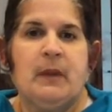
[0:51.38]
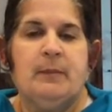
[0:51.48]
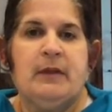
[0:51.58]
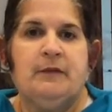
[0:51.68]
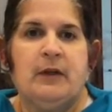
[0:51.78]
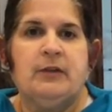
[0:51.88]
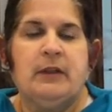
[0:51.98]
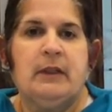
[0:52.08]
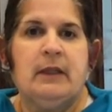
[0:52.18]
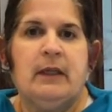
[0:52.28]
be
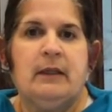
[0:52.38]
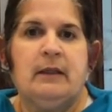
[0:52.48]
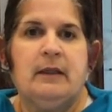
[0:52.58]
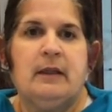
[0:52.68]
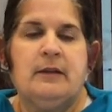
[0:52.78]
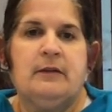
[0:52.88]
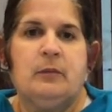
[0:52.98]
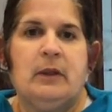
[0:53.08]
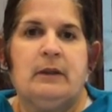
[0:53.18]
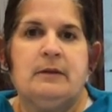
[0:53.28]
functioning again and as
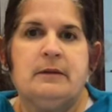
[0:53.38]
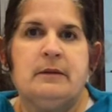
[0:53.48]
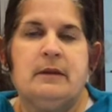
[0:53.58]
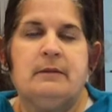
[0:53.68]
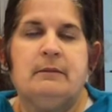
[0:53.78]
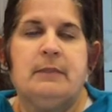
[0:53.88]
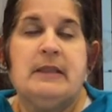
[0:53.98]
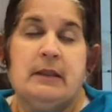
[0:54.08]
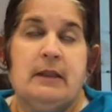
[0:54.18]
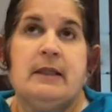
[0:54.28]
well as
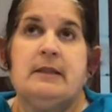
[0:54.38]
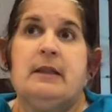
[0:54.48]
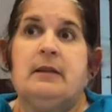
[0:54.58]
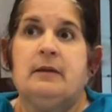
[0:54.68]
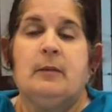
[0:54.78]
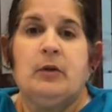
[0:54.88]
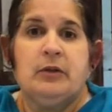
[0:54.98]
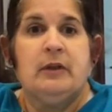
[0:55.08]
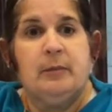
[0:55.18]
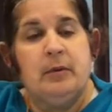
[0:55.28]
basically as a
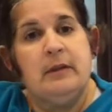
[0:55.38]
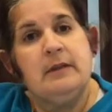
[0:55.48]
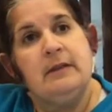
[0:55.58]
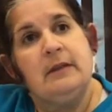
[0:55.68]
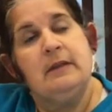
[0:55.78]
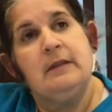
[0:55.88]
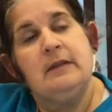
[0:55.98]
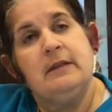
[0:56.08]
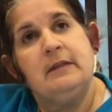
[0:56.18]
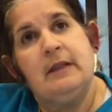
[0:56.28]
commercial airport and
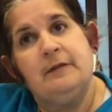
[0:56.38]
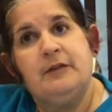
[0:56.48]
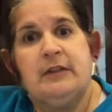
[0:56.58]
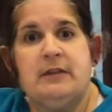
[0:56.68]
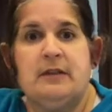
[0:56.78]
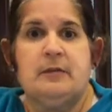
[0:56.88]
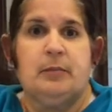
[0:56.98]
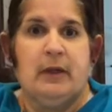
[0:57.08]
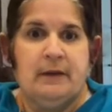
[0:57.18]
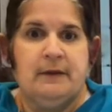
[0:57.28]
instead of just this
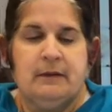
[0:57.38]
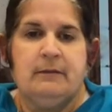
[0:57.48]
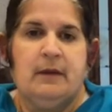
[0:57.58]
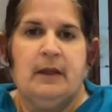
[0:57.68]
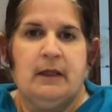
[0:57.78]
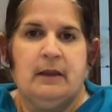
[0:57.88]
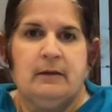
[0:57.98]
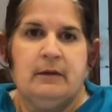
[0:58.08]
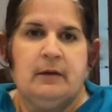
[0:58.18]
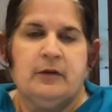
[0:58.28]
private thing that,
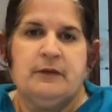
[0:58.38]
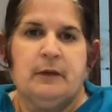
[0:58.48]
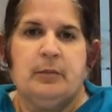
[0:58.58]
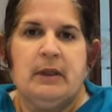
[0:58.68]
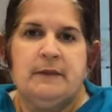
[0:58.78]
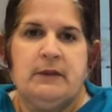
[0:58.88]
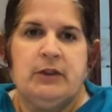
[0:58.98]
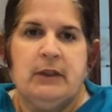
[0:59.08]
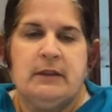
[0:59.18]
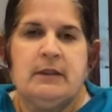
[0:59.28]
you know, just for private
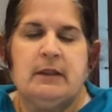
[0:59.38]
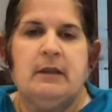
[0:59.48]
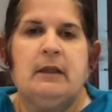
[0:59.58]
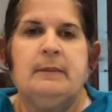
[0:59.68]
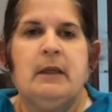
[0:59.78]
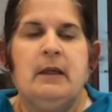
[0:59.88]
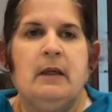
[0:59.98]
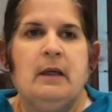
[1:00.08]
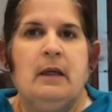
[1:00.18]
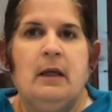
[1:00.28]
jets that come,
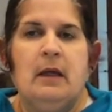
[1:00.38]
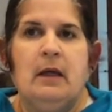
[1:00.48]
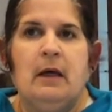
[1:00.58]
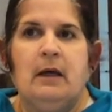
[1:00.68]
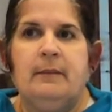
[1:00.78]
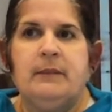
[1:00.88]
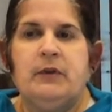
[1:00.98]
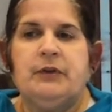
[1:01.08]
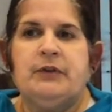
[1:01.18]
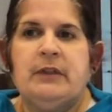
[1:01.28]
um,
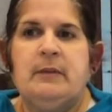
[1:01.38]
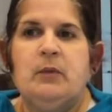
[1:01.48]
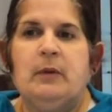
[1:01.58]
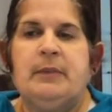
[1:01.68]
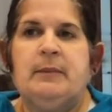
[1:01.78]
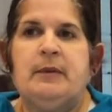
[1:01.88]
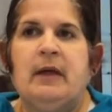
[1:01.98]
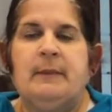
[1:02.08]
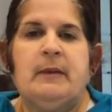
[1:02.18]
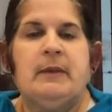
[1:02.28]
you'll see more people
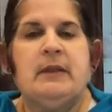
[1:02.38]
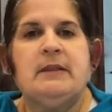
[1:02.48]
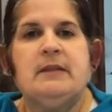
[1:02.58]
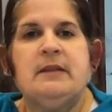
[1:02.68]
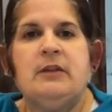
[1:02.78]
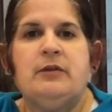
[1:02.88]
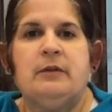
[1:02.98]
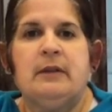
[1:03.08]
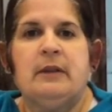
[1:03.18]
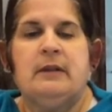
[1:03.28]
coming because it's easier
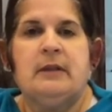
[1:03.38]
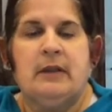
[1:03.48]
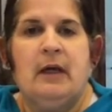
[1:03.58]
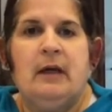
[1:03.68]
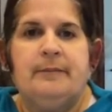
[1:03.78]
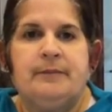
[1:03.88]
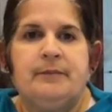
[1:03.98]
to, to come.